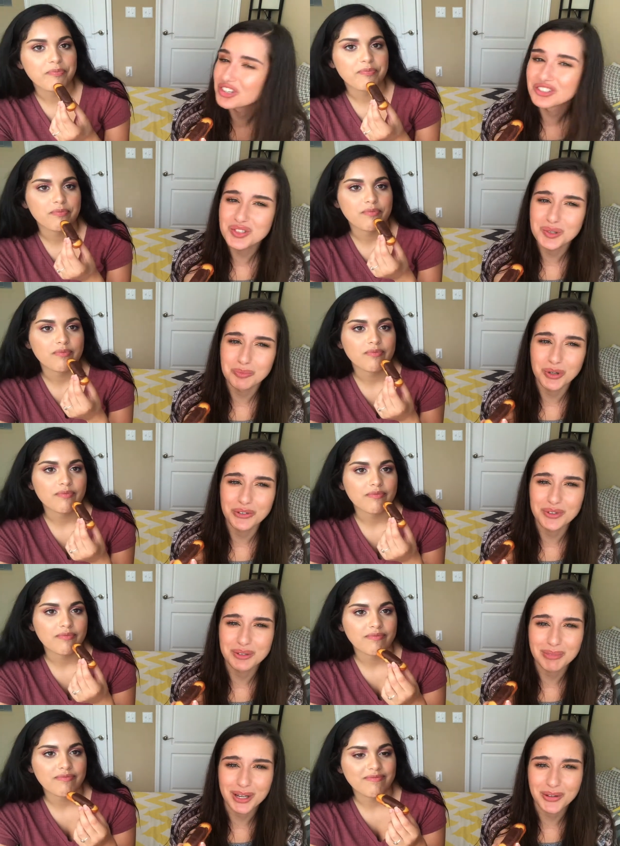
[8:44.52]
Speaker 1: John's your
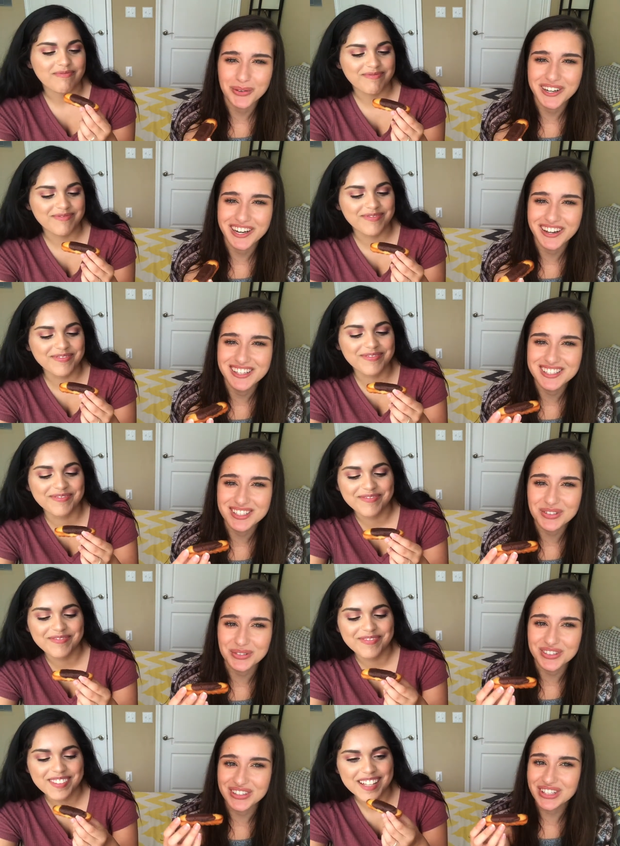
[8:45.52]
boyfriend, by the way, guys. That's
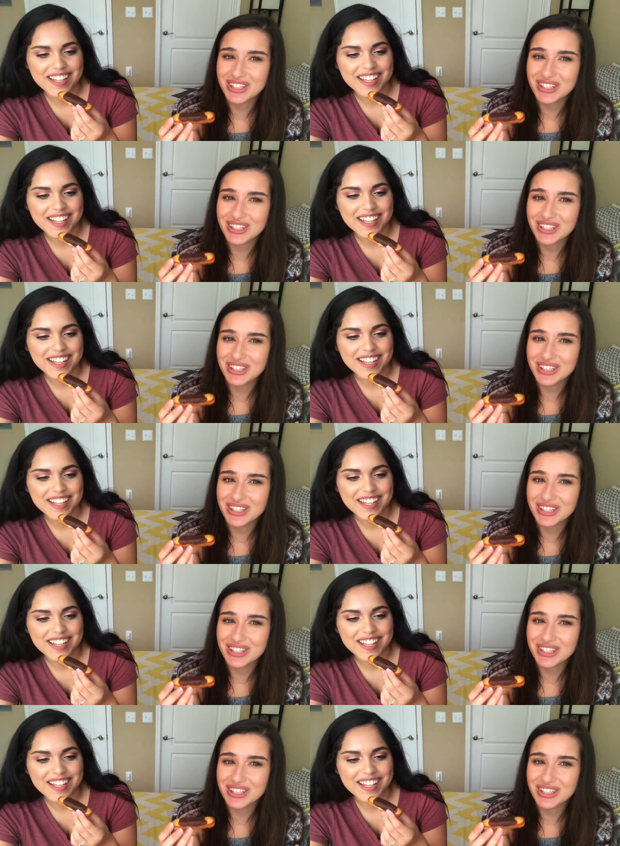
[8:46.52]
really